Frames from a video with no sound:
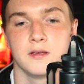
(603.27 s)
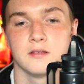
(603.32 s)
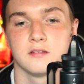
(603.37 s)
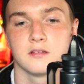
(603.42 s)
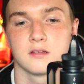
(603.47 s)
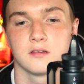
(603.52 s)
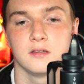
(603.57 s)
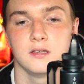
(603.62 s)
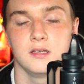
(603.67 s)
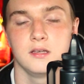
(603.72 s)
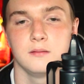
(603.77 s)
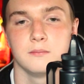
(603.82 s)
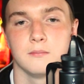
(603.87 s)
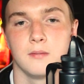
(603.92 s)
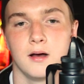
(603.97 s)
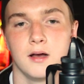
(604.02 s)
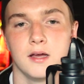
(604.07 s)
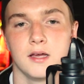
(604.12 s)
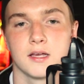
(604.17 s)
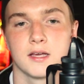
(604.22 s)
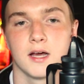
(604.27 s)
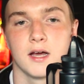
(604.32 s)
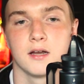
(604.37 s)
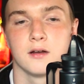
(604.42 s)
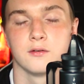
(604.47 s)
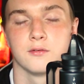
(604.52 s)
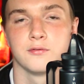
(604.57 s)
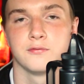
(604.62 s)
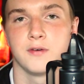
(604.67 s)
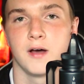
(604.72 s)
basically my
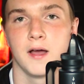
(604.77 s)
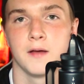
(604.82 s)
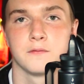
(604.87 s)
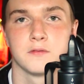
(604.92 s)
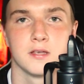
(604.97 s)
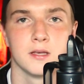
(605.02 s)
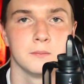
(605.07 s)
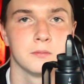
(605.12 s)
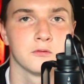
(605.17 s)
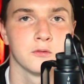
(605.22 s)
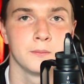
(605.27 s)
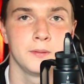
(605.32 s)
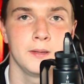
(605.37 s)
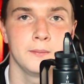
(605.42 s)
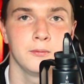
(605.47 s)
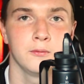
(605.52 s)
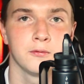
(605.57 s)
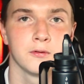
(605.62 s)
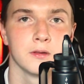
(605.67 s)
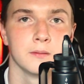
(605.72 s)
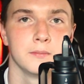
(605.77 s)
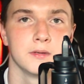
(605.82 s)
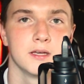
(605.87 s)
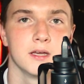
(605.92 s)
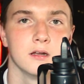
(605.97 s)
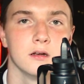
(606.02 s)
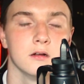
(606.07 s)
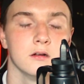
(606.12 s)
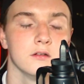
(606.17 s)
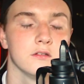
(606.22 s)
kind of 5 tips for people, for the
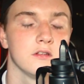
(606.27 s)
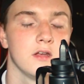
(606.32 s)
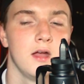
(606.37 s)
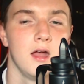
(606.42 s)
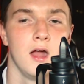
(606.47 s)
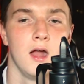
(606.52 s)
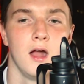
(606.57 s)
beginners.